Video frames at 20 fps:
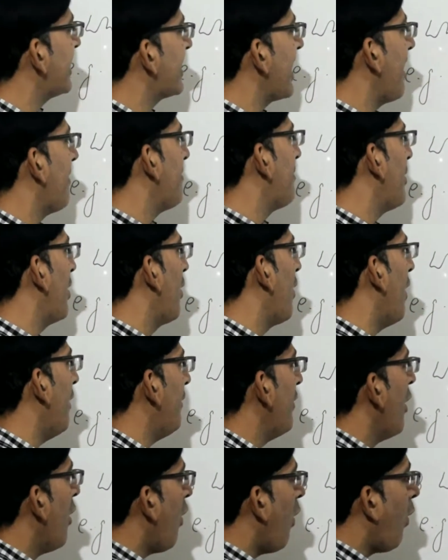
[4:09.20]
example
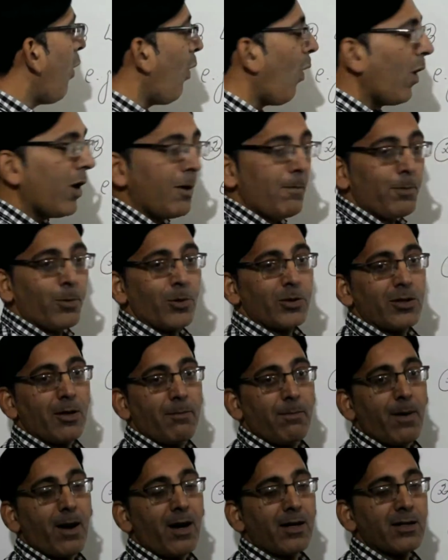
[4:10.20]
of whole for the
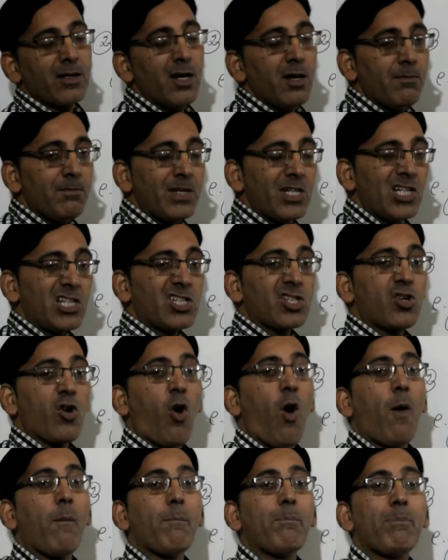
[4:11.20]
part, means
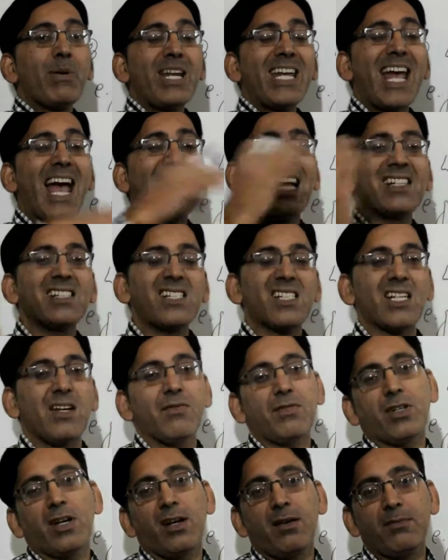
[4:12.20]

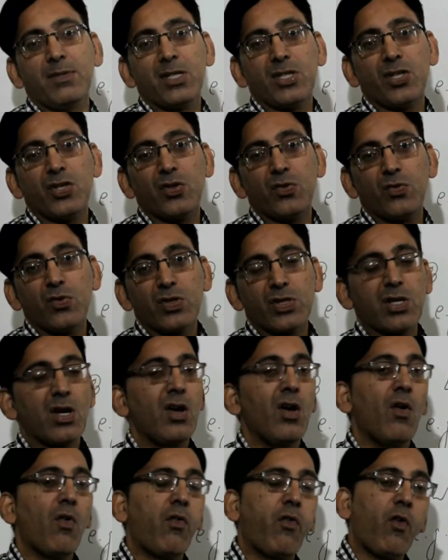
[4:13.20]
comprehensive term is used
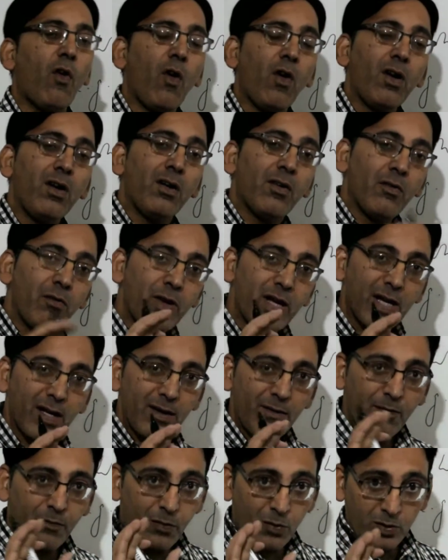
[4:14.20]
for
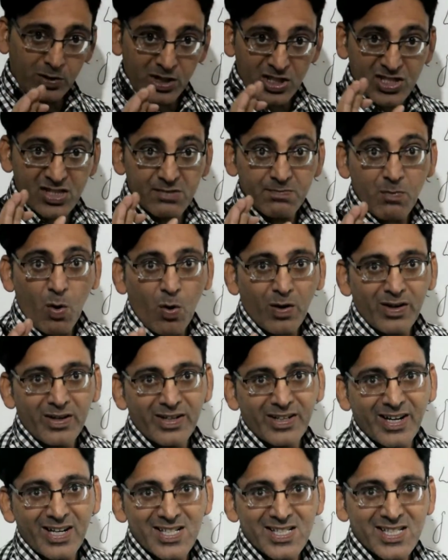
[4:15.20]
the
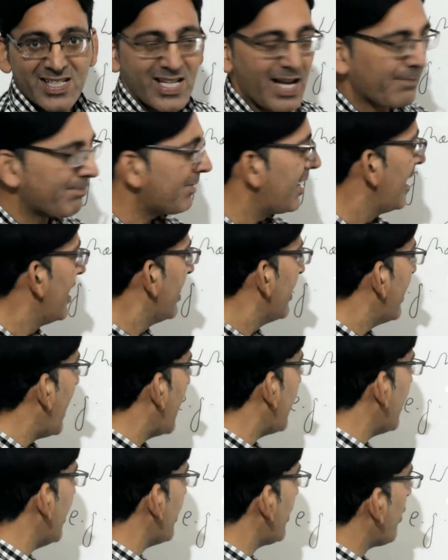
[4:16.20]
smaller concept,
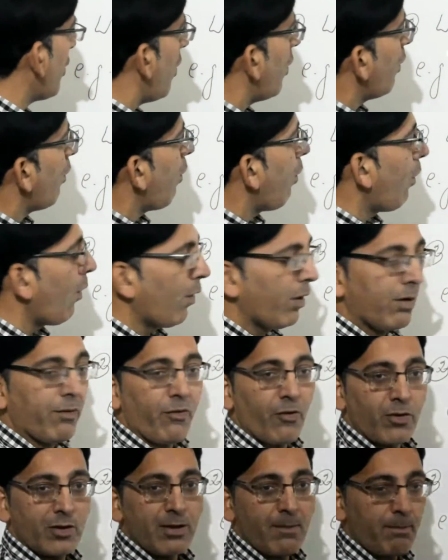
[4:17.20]
that is called whole
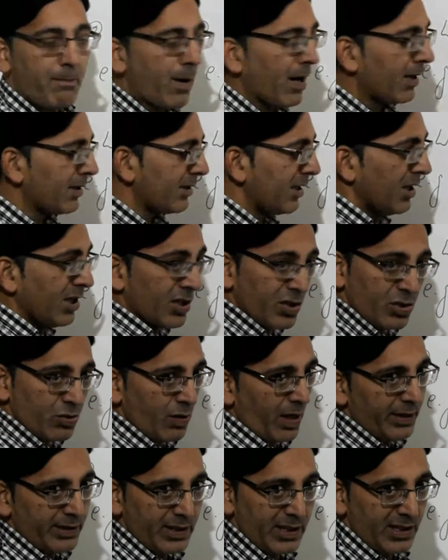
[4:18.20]
for the part.
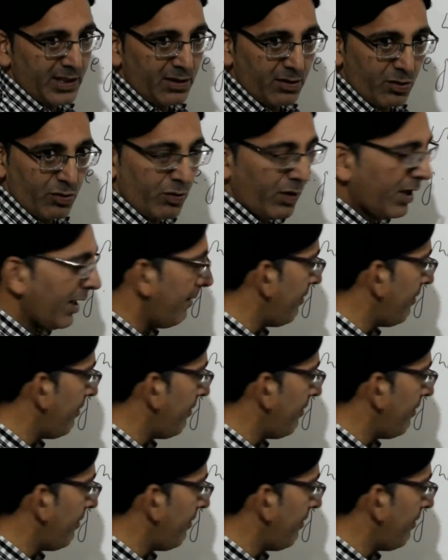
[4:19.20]
So I think you